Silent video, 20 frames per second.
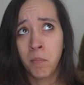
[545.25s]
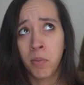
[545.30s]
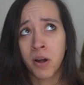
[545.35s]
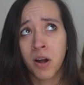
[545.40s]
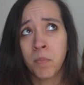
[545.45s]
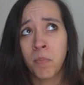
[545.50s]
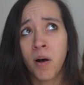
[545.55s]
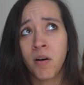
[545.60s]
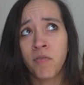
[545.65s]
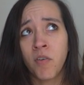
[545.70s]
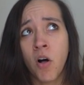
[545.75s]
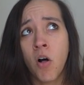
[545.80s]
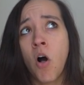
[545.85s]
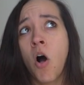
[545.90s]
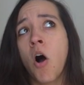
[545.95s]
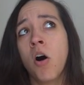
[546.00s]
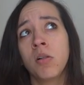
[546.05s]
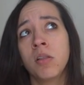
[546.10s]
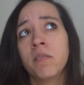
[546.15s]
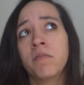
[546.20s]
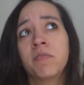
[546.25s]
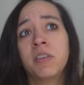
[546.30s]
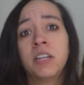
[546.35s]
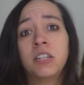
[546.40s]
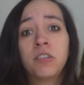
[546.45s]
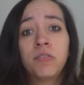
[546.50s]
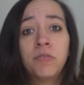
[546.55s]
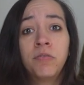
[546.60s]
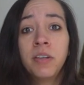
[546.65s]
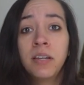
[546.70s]
But above all of
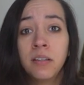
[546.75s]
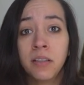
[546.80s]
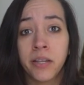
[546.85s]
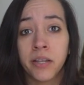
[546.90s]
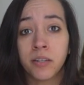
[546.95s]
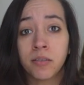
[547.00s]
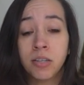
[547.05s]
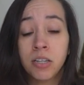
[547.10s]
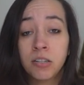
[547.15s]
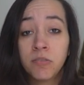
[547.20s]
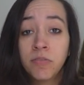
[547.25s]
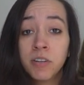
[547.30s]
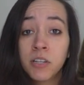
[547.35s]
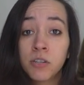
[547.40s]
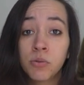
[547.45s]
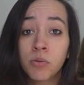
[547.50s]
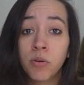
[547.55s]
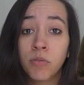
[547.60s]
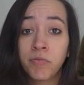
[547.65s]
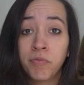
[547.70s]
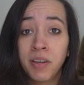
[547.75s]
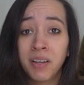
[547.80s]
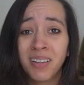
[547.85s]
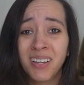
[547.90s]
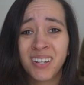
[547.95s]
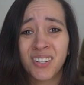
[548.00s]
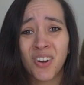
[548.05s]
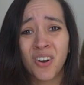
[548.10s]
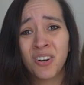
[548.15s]
these feelings, these visceral feelings,